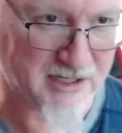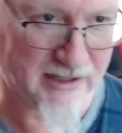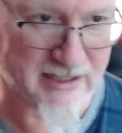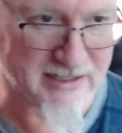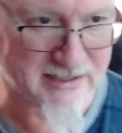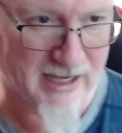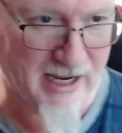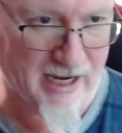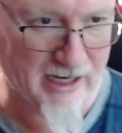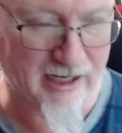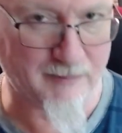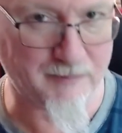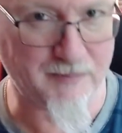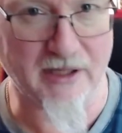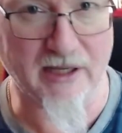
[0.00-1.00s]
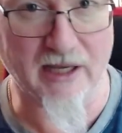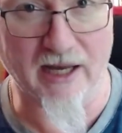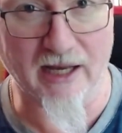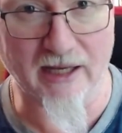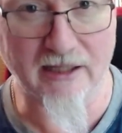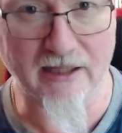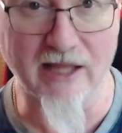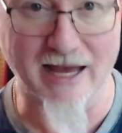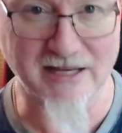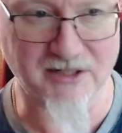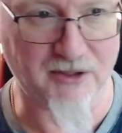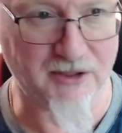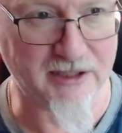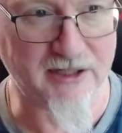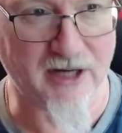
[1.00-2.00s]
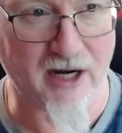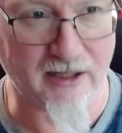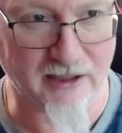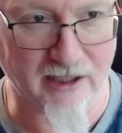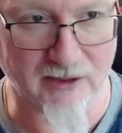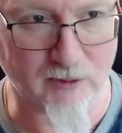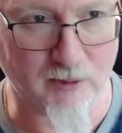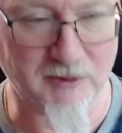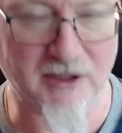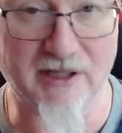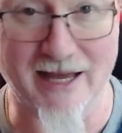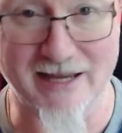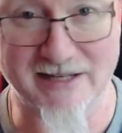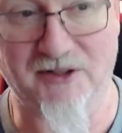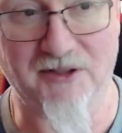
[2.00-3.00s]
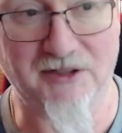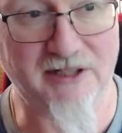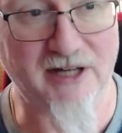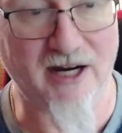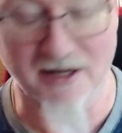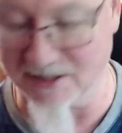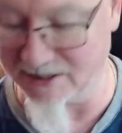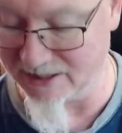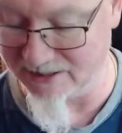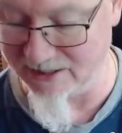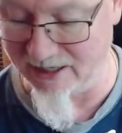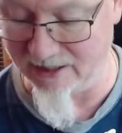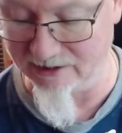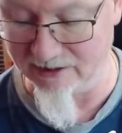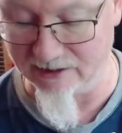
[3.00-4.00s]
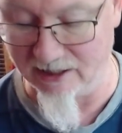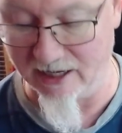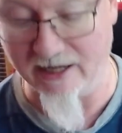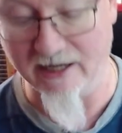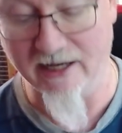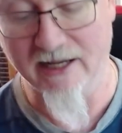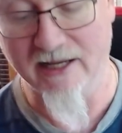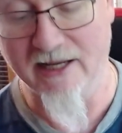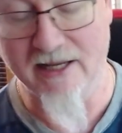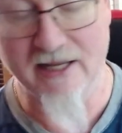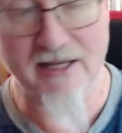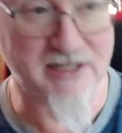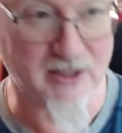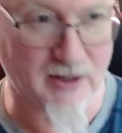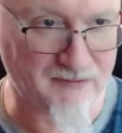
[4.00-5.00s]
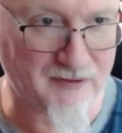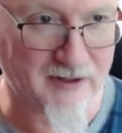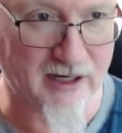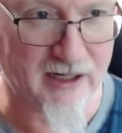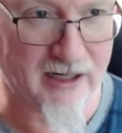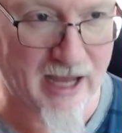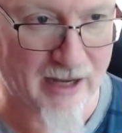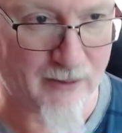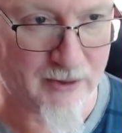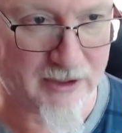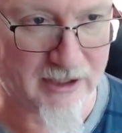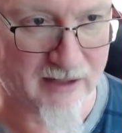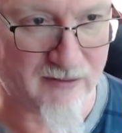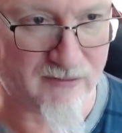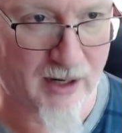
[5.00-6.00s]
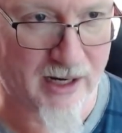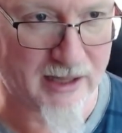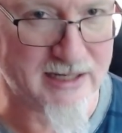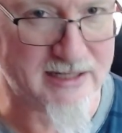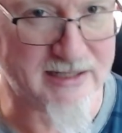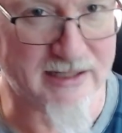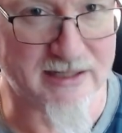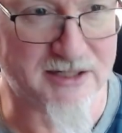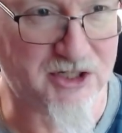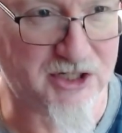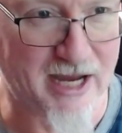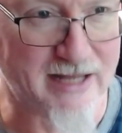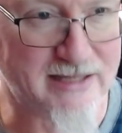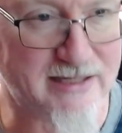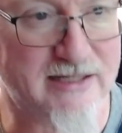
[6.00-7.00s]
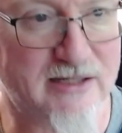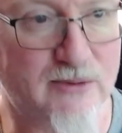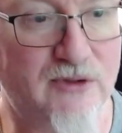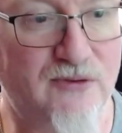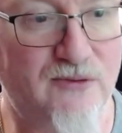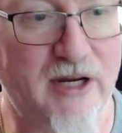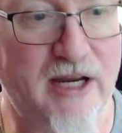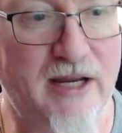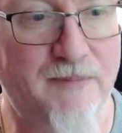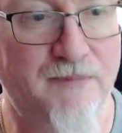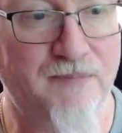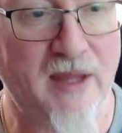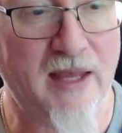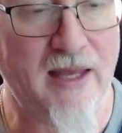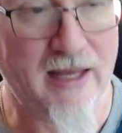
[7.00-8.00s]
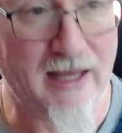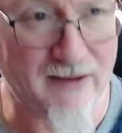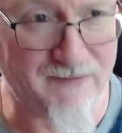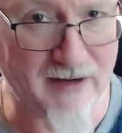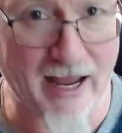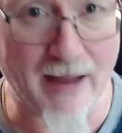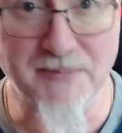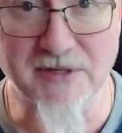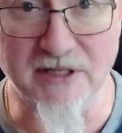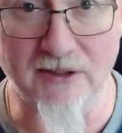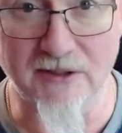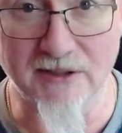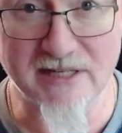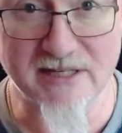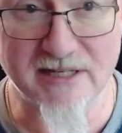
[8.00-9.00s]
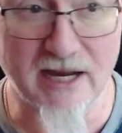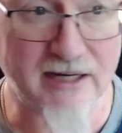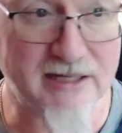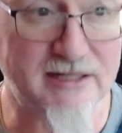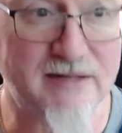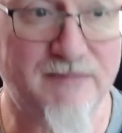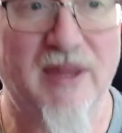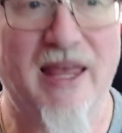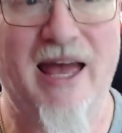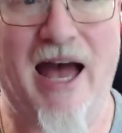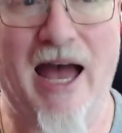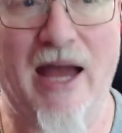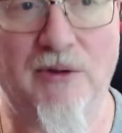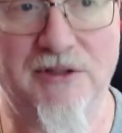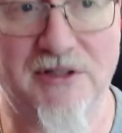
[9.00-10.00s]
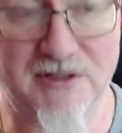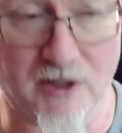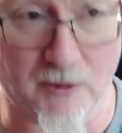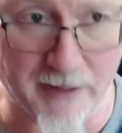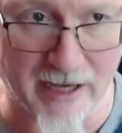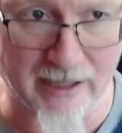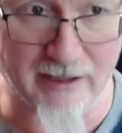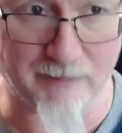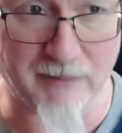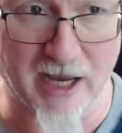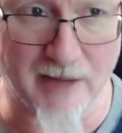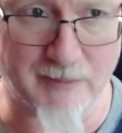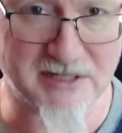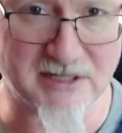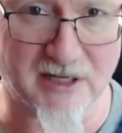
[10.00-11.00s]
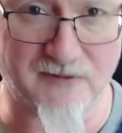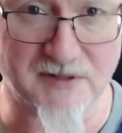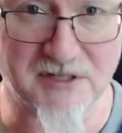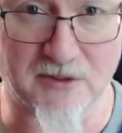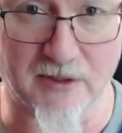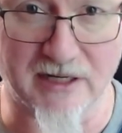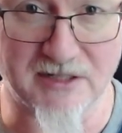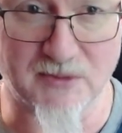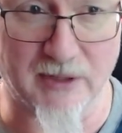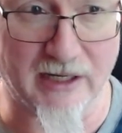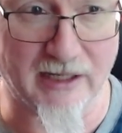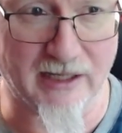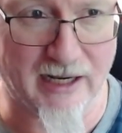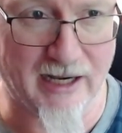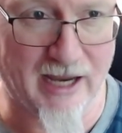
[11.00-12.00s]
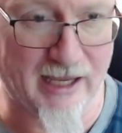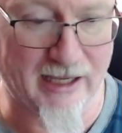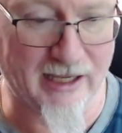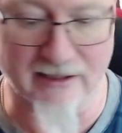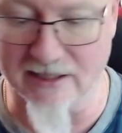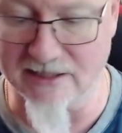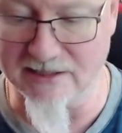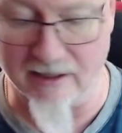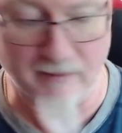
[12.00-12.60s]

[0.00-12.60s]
this to hang up the classical guitar in the other room. The classical guitar is exceedingly light, so I figured I would give one of these things a shot since it was free. If it absolutely sucks, I will just go back and buy myself a string swing and hang it in the same